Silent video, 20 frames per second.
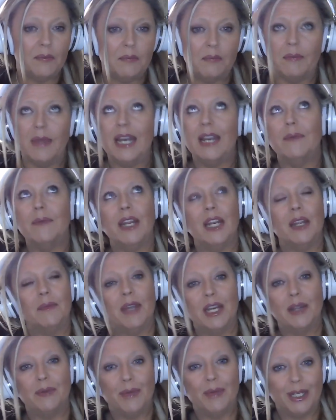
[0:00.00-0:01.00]
Many
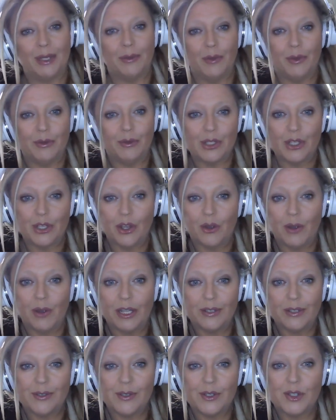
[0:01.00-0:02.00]
moons ago, I
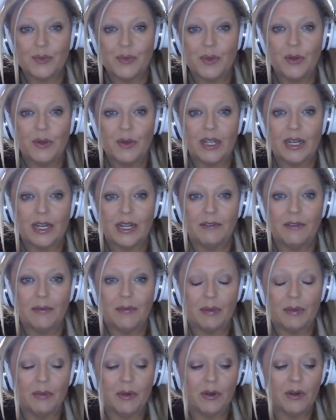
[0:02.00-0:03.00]
used to smoke, and I
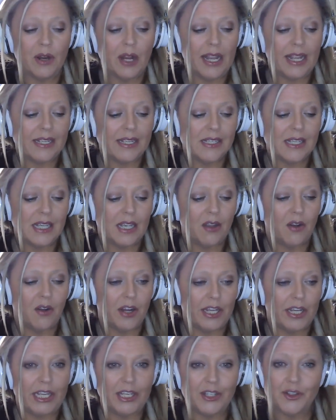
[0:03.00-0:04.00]
remember asking
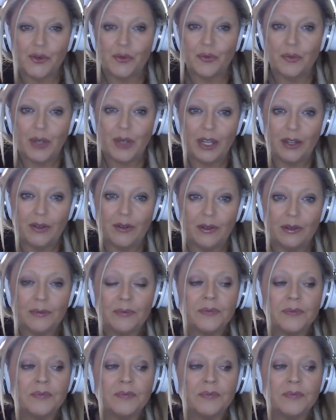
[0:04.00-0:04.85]
Archangel Michael